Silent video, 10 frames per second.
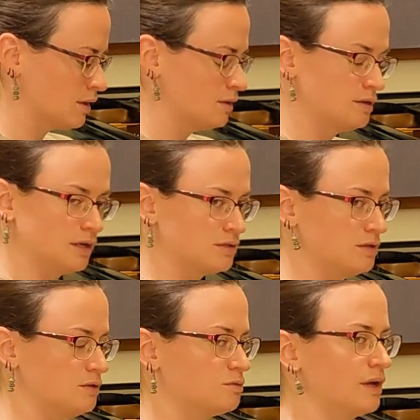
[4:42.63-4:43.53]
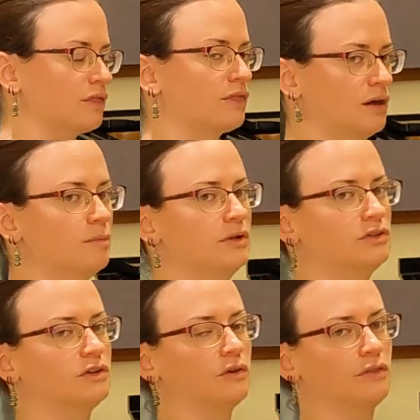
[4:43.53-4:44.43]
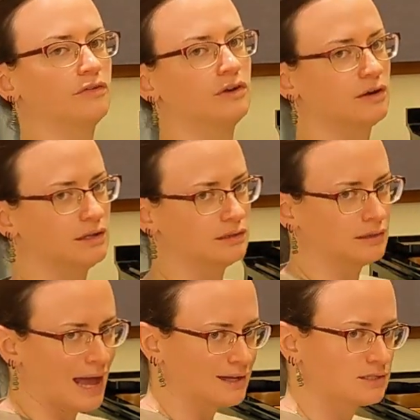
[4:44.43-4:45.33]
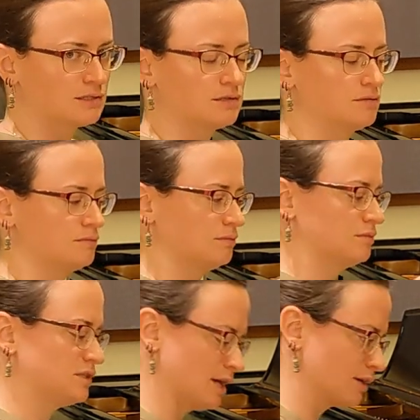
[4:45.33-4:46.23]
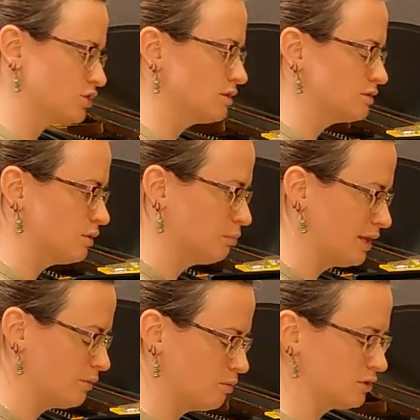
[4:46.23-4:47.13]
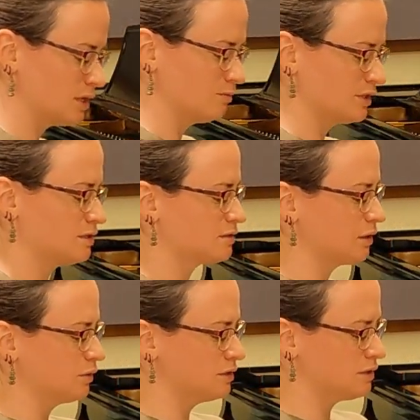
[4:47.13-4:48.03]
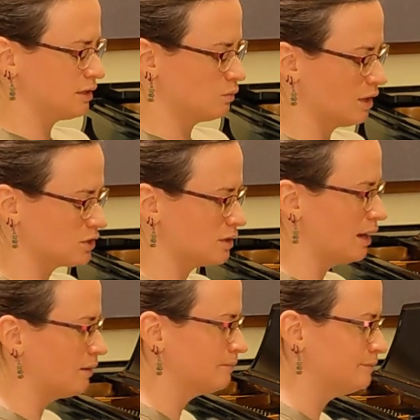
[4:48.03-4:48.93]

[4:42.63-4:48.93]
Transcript: doesn't use my thumb until the very last section. So I'll play that one more time really slowly so you can watch that.